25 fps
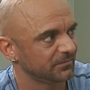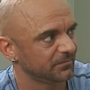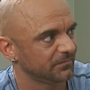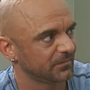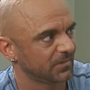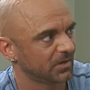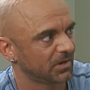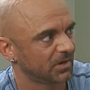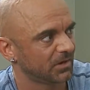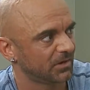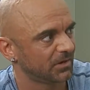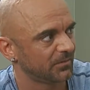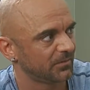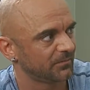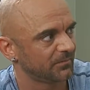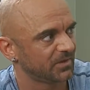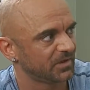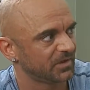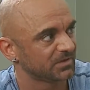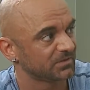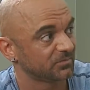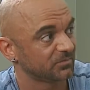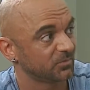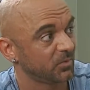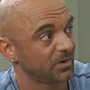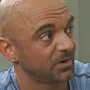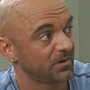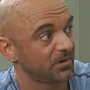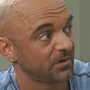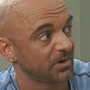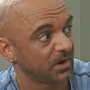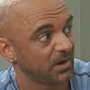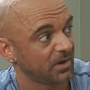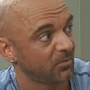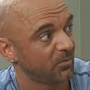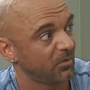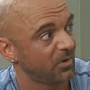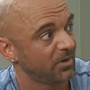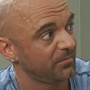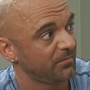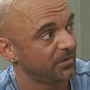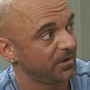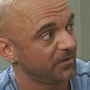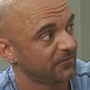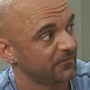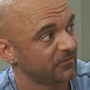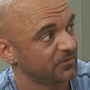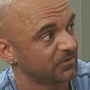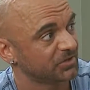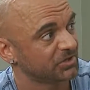Because when I won my
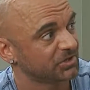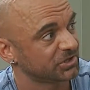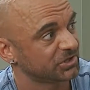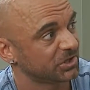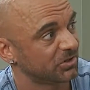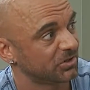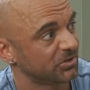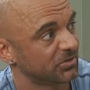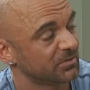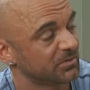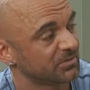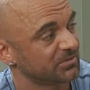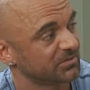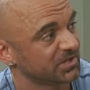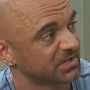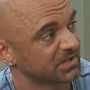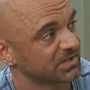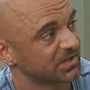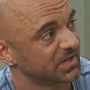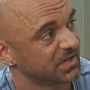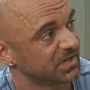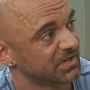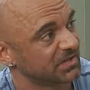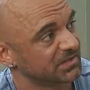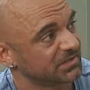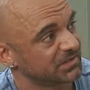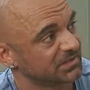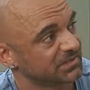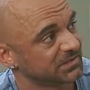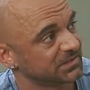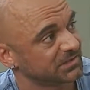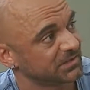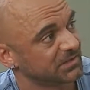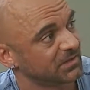first show, it was against